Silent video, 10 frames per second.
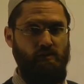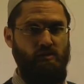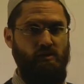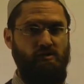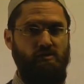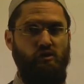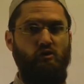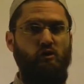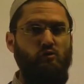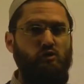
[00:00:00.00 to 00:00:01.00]
So it's
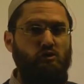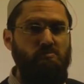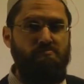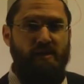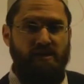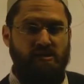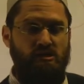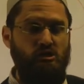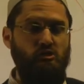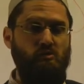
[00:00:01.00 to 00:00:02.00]
got all those
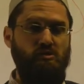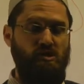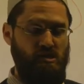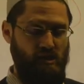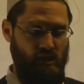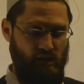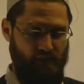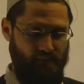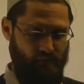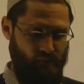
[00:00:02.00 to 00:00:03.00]
nuances in it there.
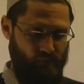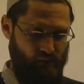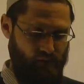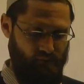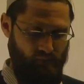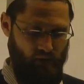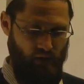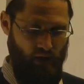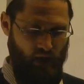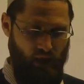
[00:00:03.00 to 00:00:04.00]
Okay.
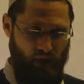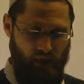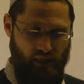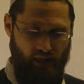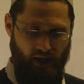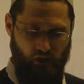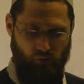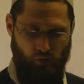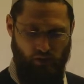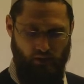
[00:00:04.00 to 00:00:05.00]
The next
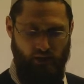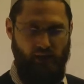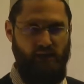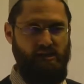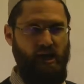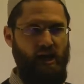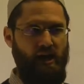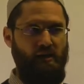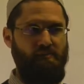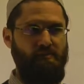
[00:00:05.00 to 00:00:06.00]
one,
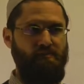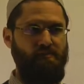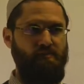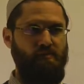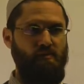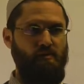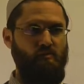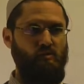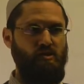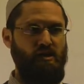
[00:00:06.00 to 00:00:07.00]
kitab.
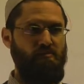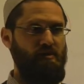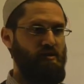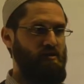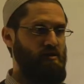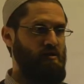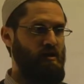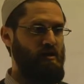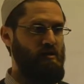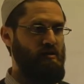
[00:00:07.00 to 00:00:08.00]
What does that mean,
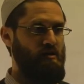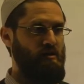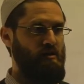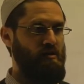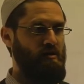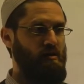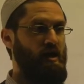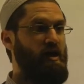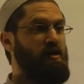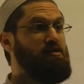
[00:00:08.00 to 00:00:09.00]
Dilda?
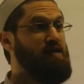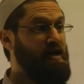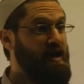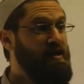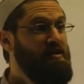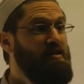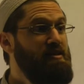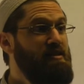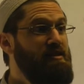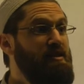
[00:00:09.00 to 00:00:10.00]
Say again.
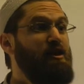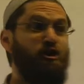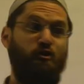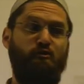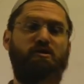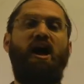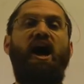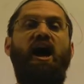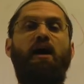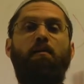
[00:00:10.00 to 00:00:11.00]
Good.
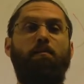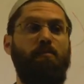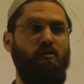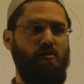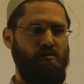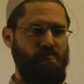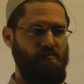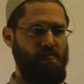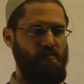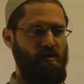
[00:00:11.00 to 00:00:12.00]
A book.
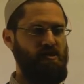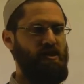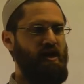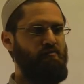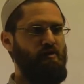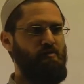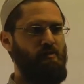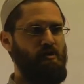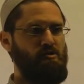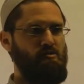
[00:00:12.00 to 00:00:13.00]
Is it a noun, verb, or
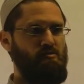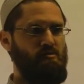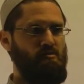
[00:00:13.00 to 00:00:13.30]
particle?